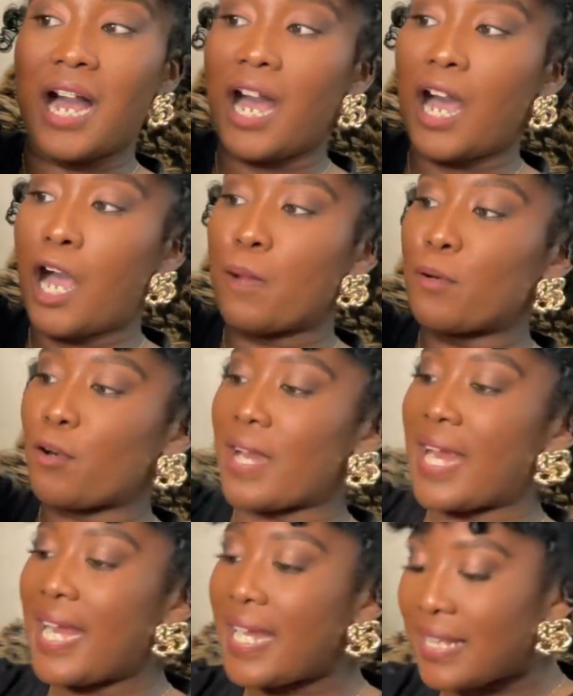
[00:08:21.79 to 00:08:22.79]
up or
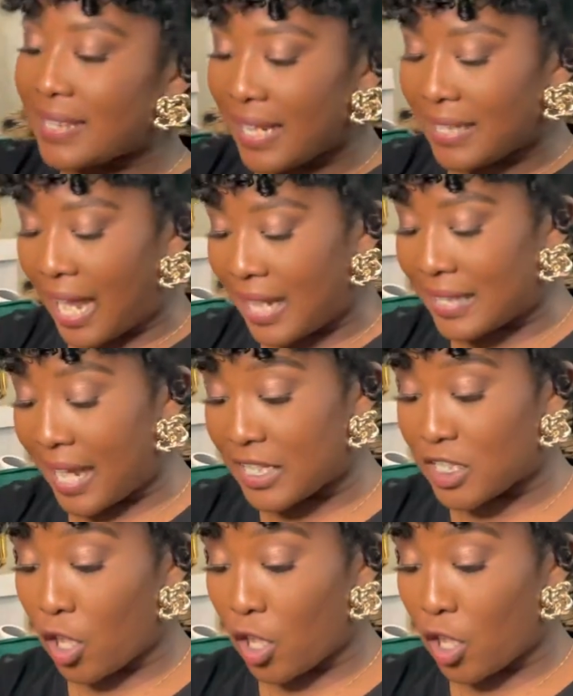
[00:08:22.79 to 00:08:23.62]
anything like that.